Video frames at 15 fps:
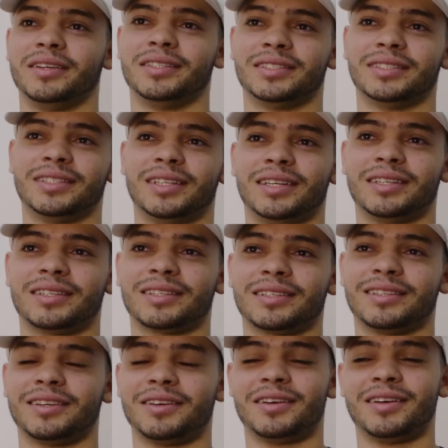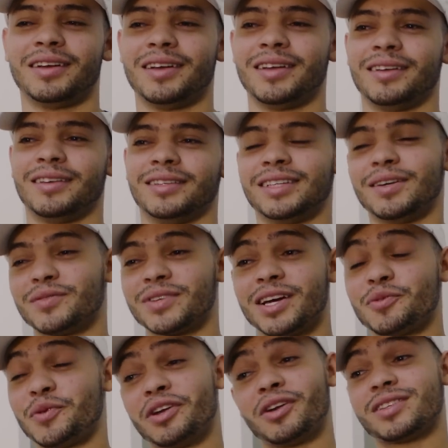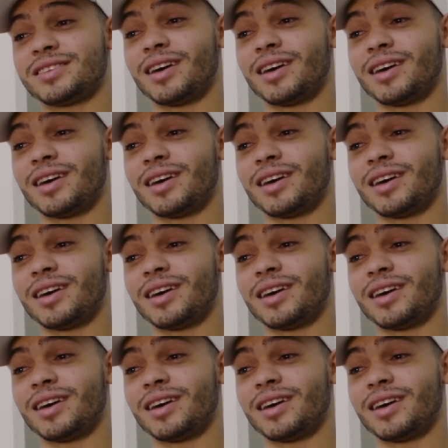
know? So like, sometimes we not